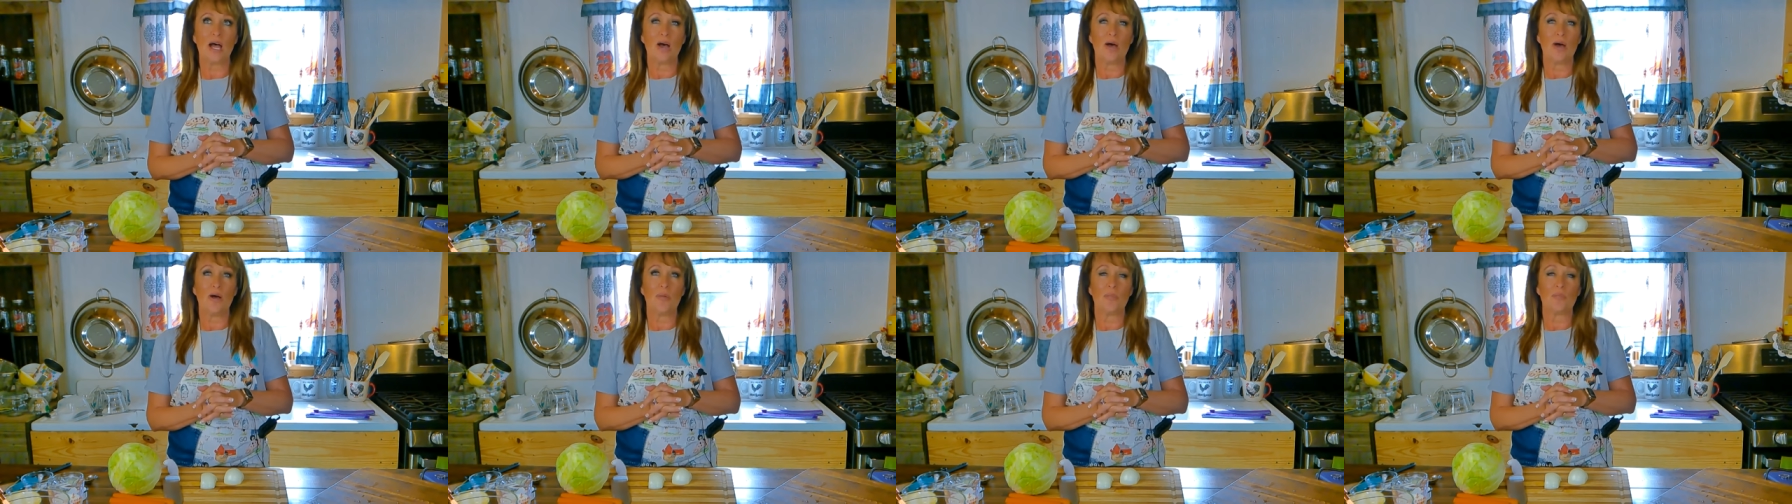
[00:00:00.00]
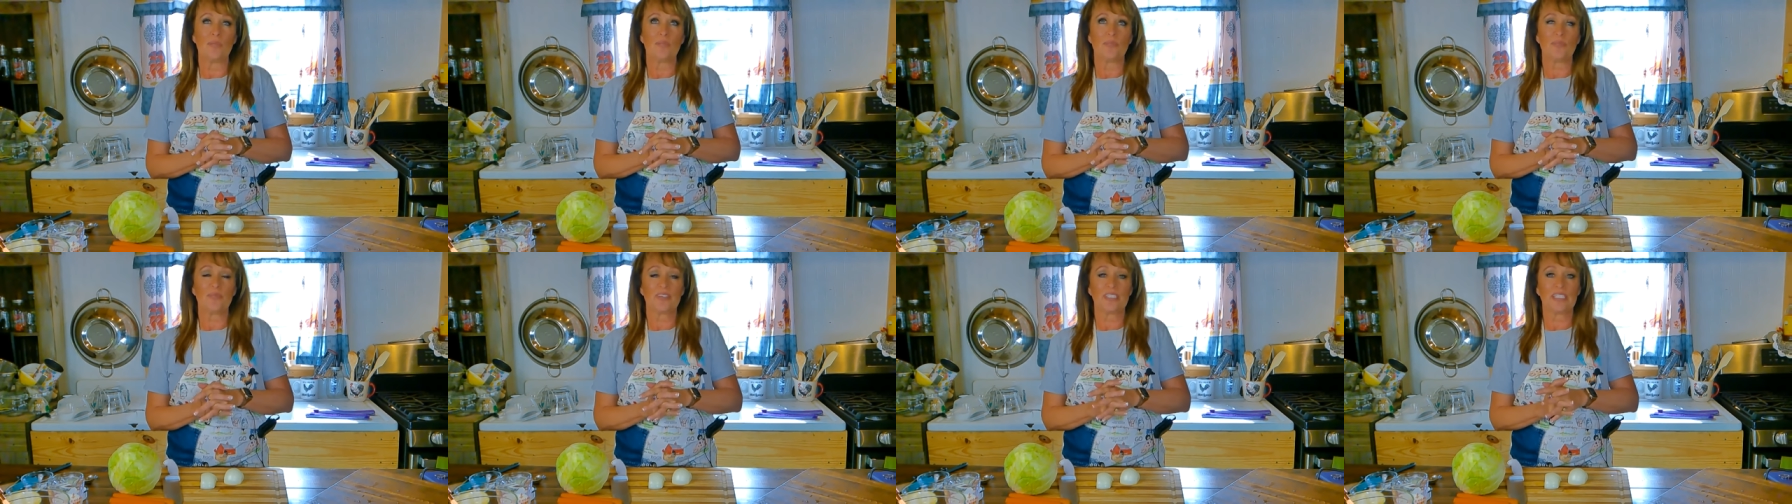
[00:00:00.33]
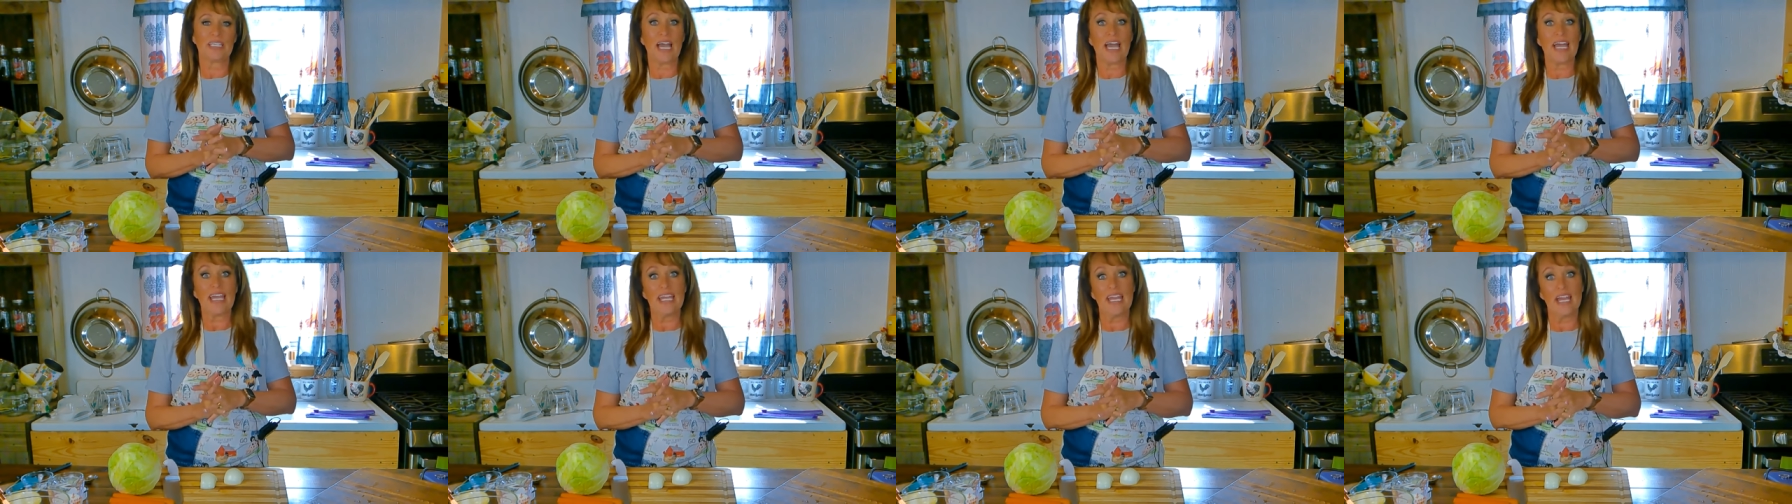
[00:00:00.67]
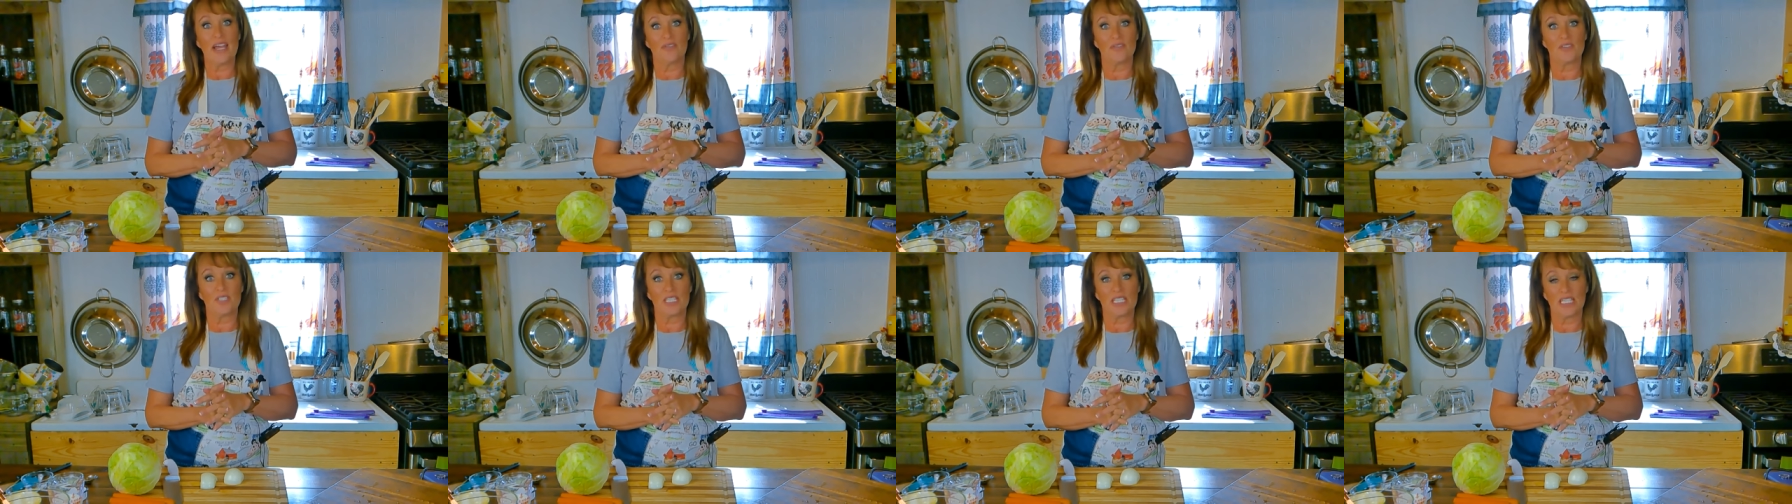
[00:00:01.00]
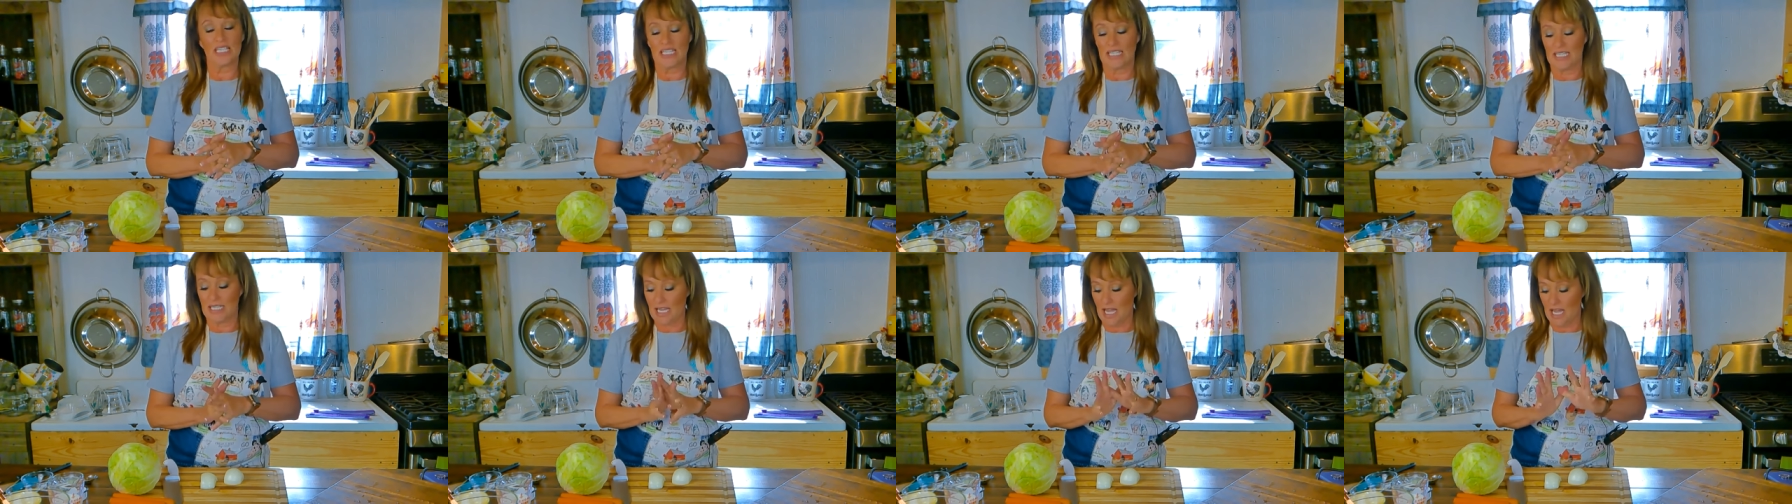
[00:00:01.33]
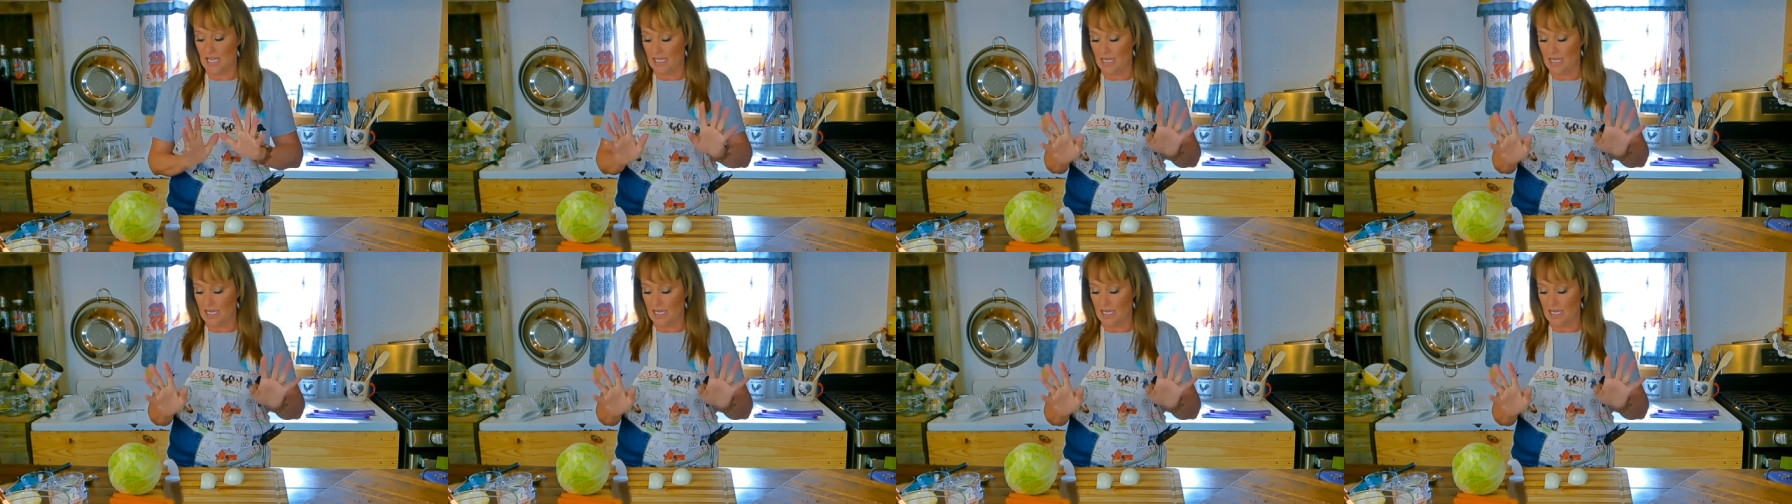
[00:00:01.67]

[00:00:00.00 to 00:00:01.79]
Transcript: Um, KFC.